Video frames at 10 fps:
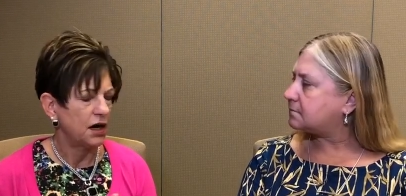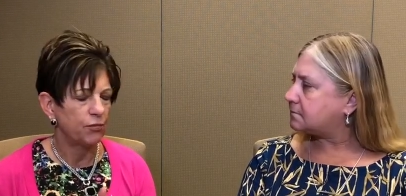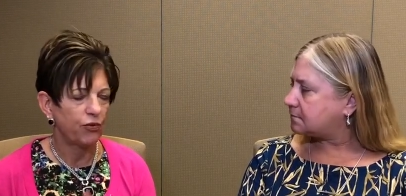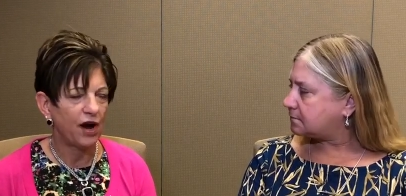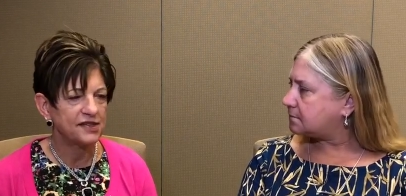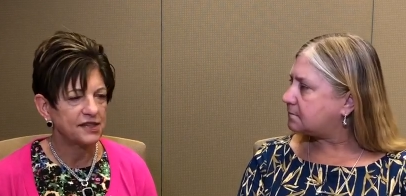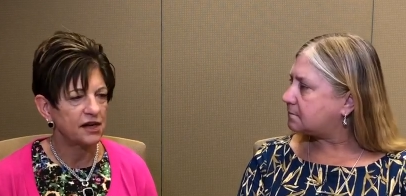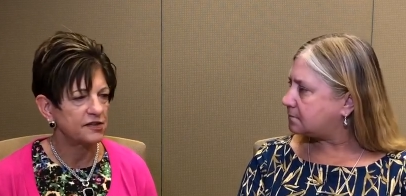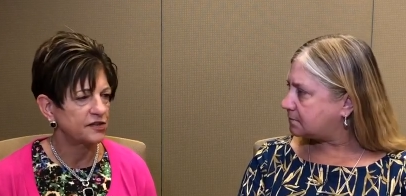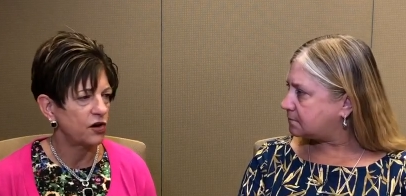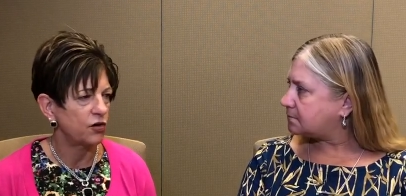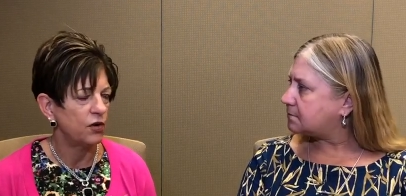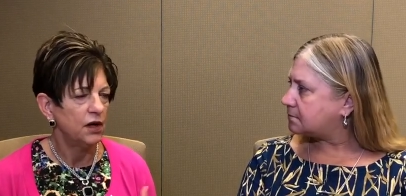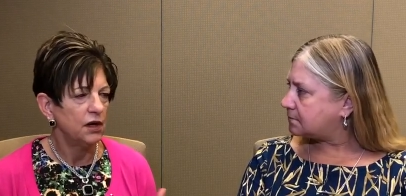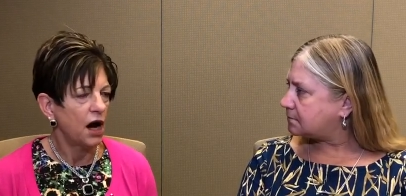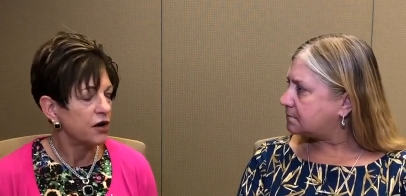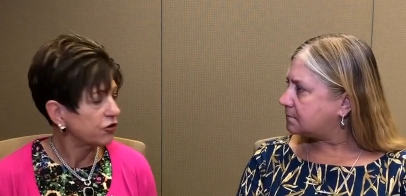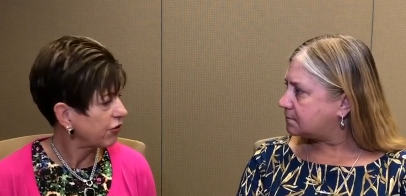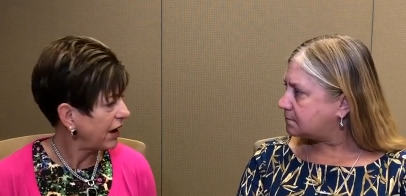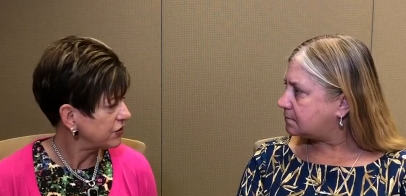Speaker 1: process. So
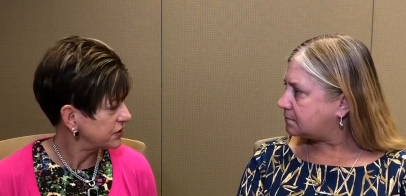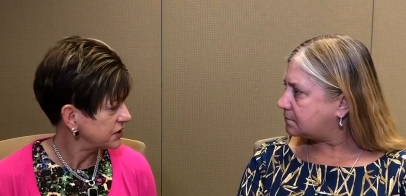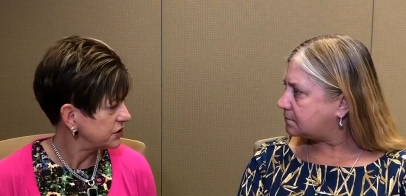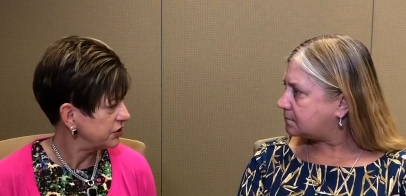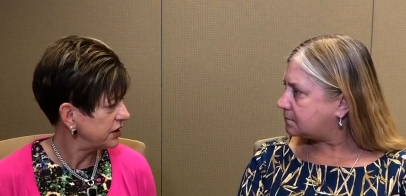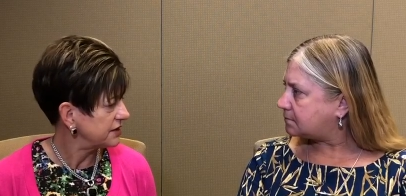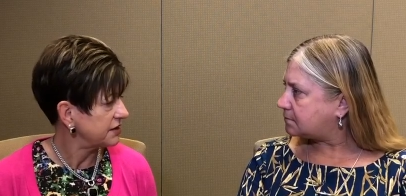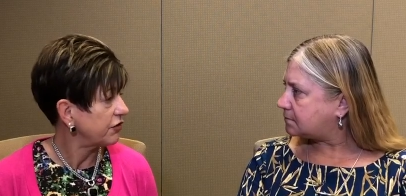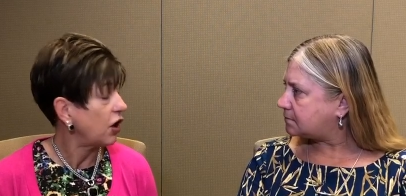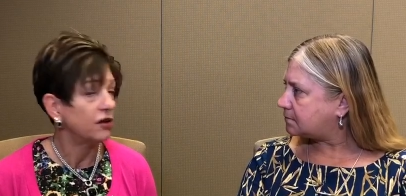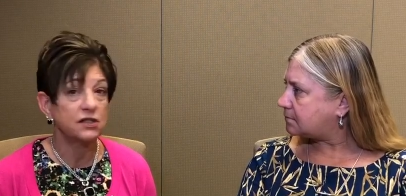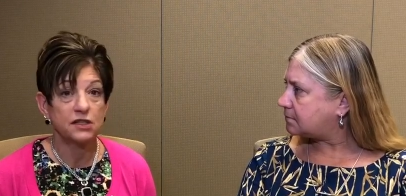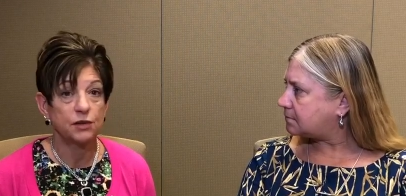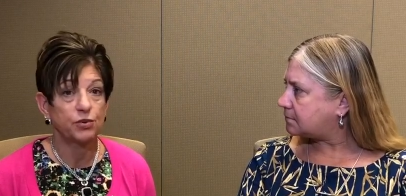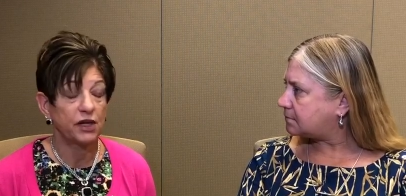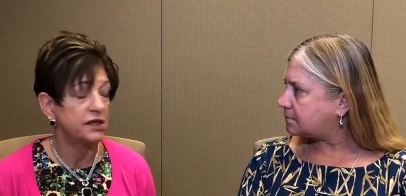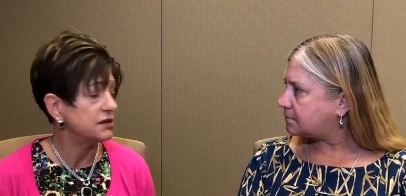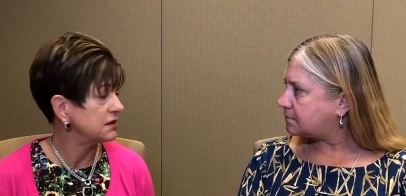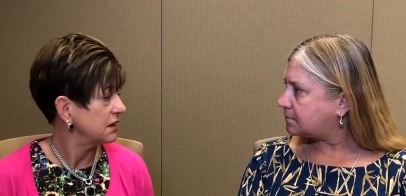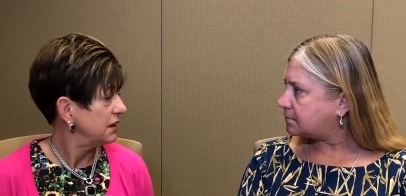undergraduate students of all
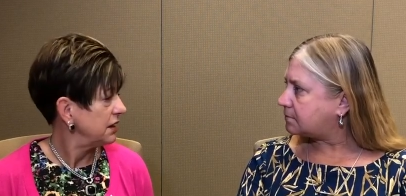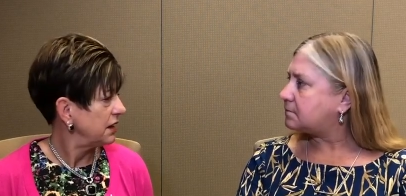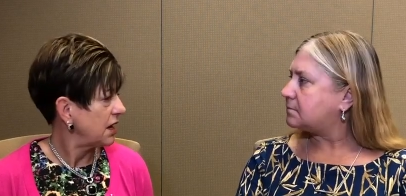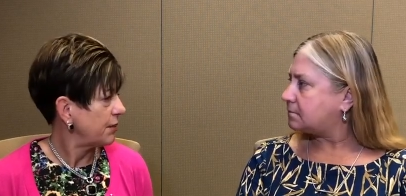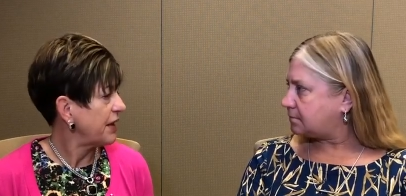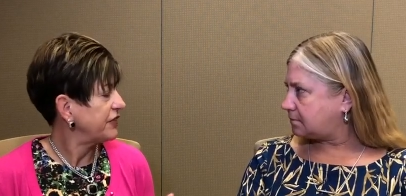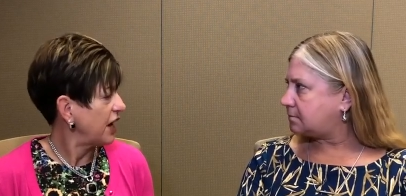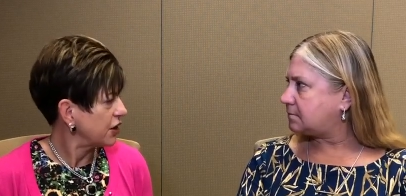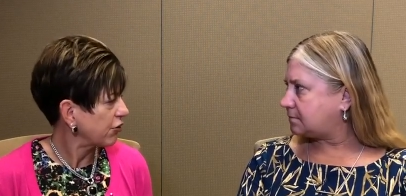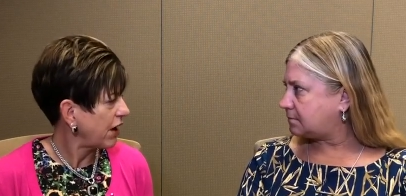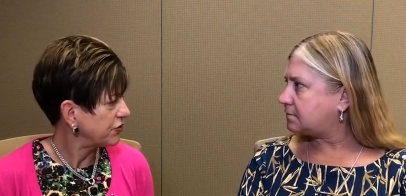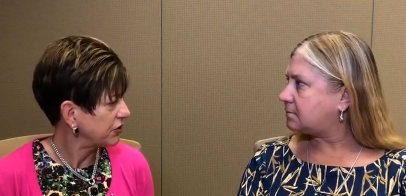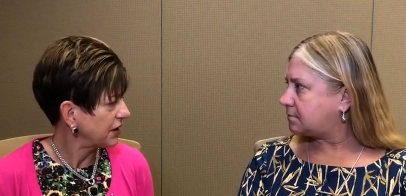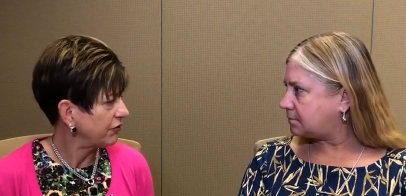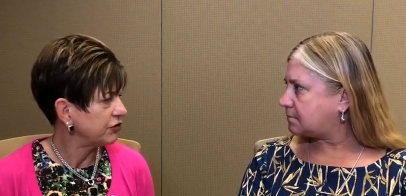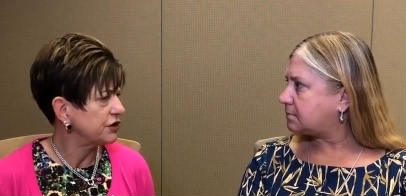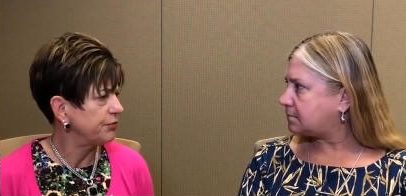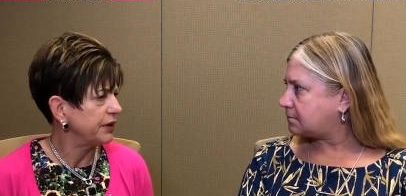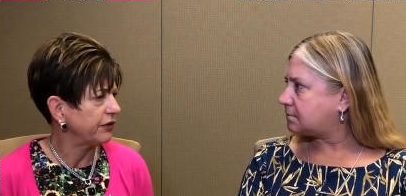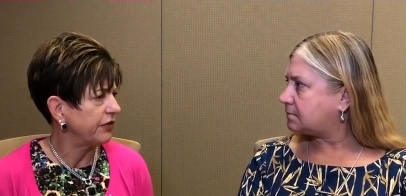disciplines at the undergraduate level to
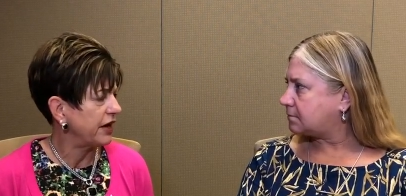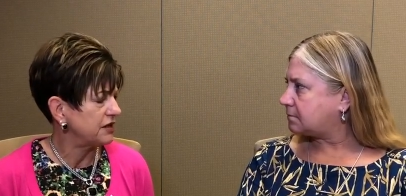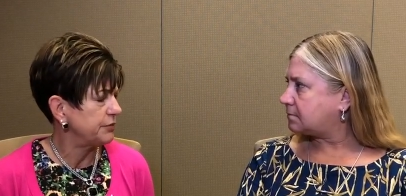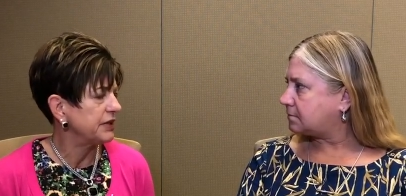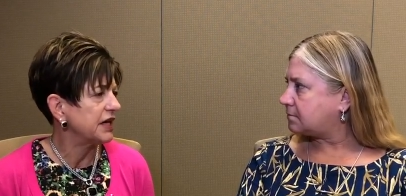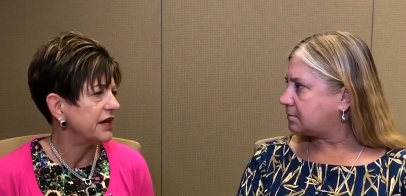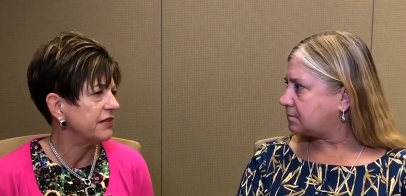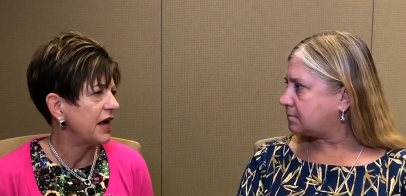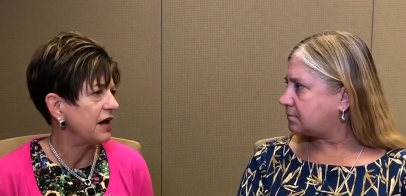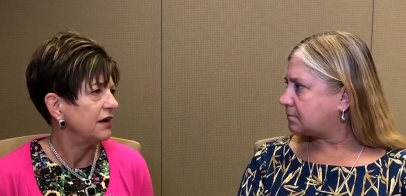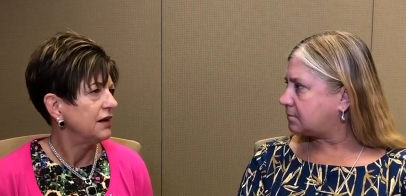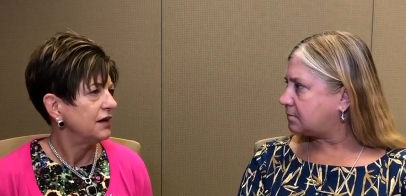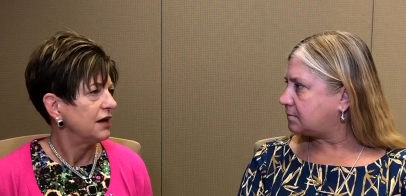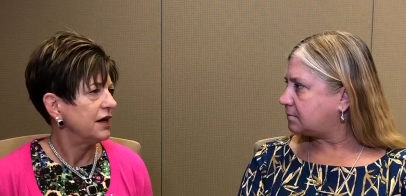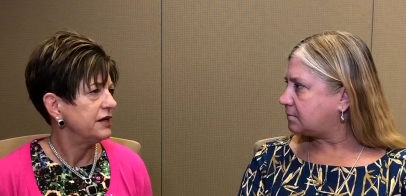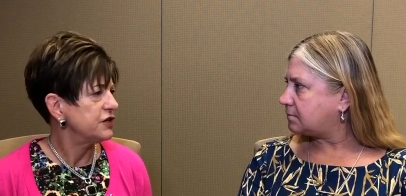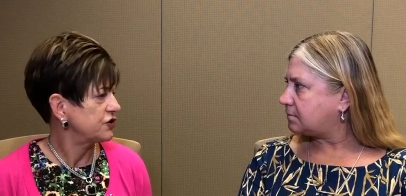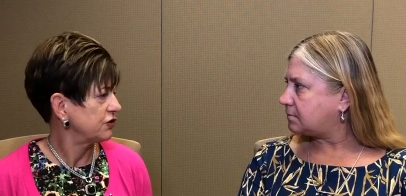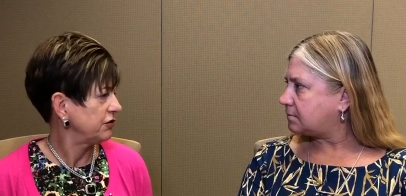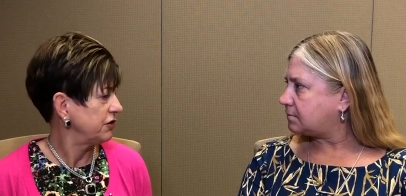build that, to begin that
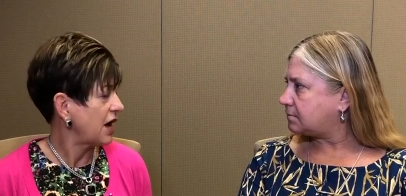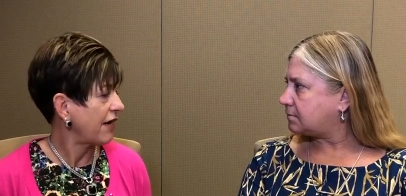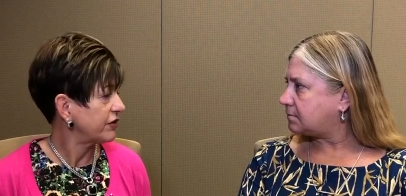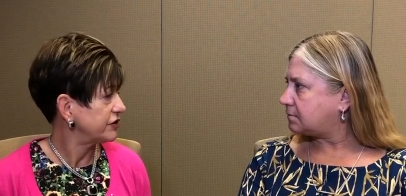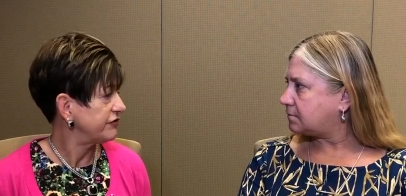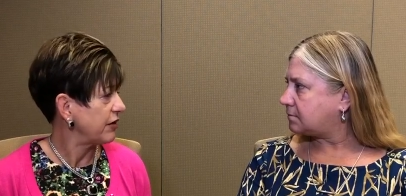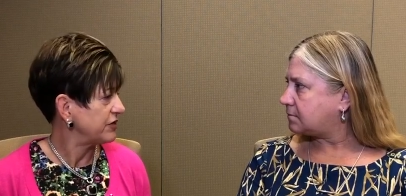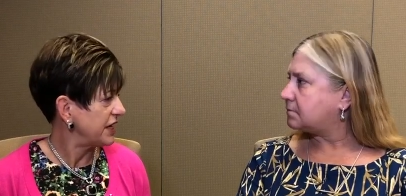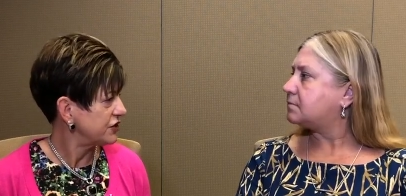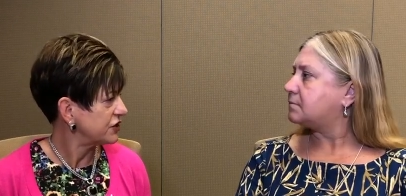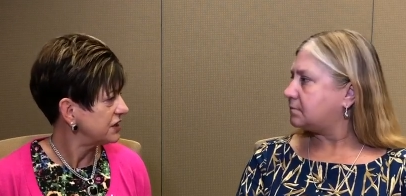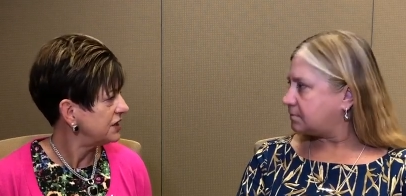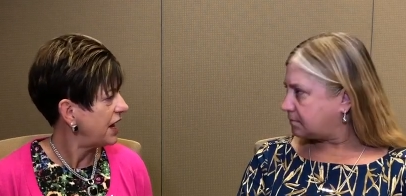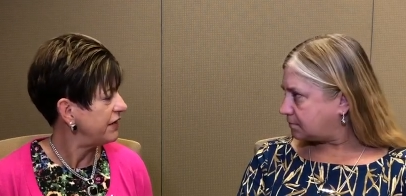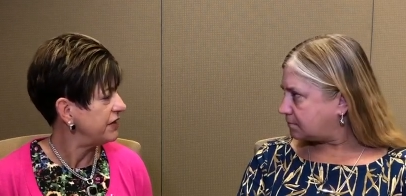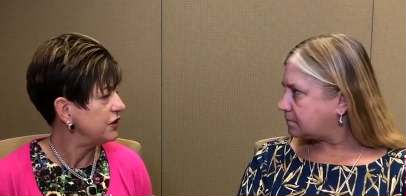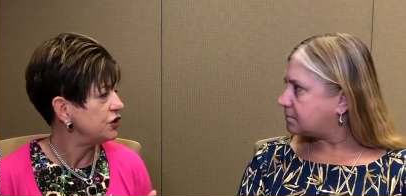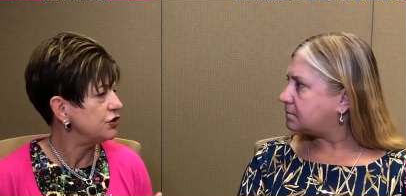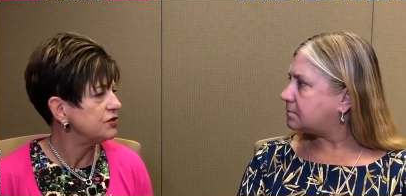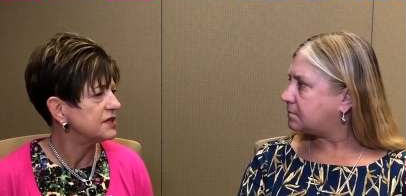initial knowledge foundation, and then
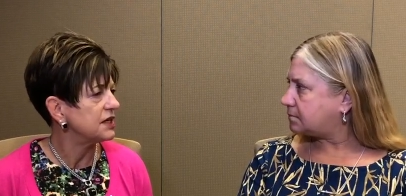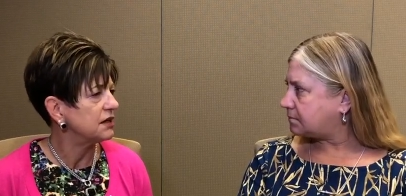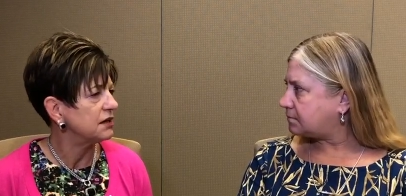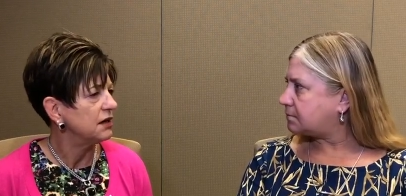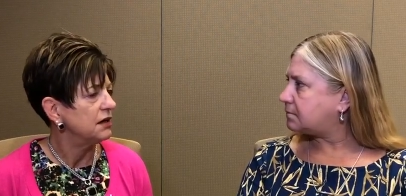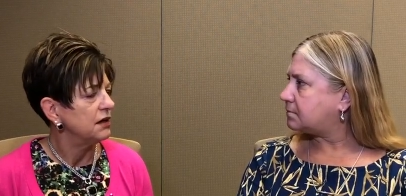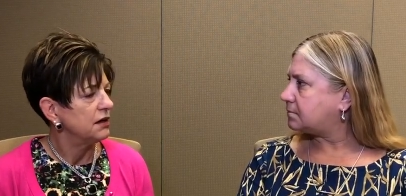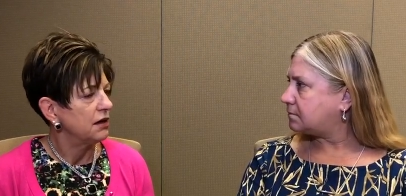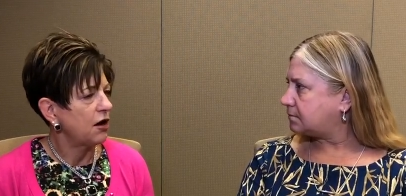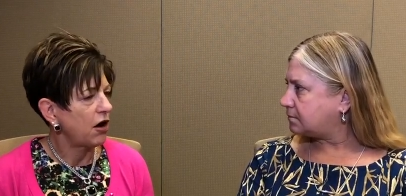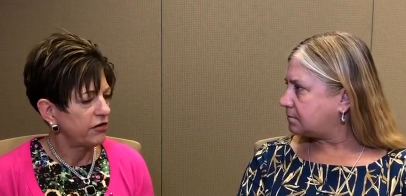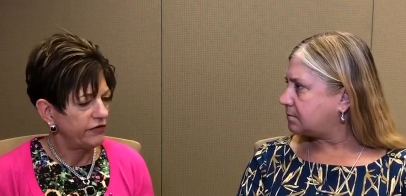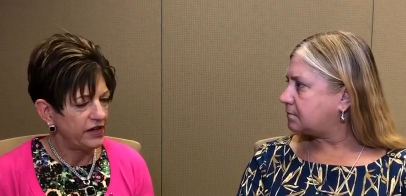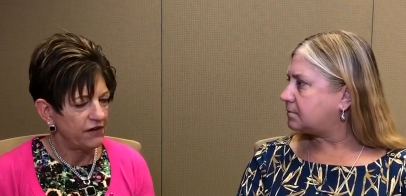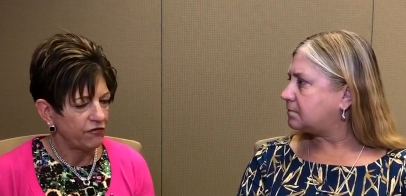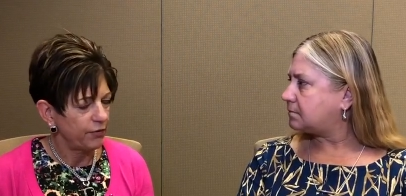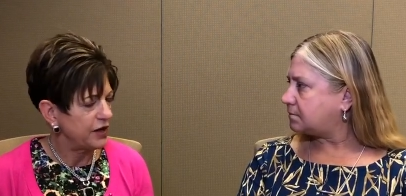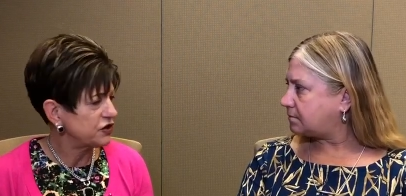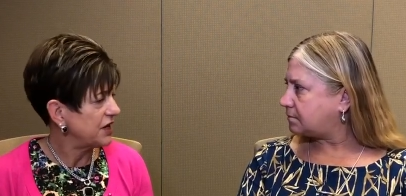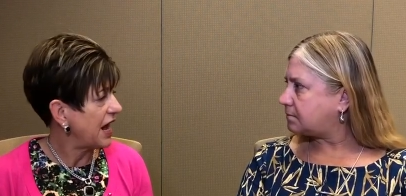using all of the
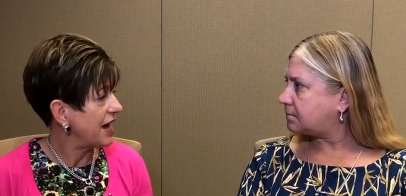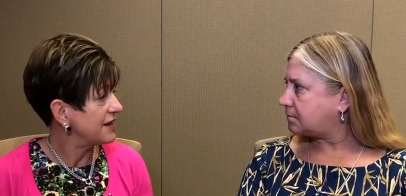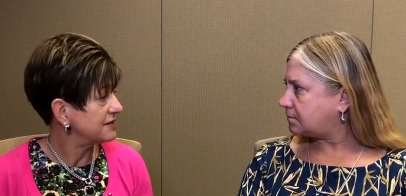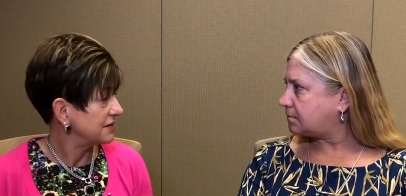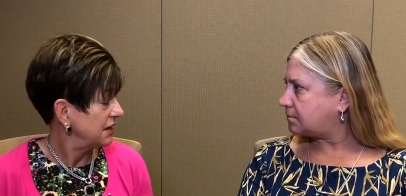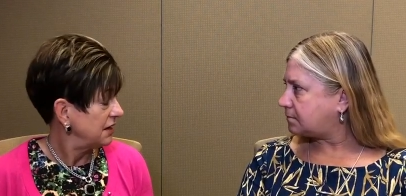information as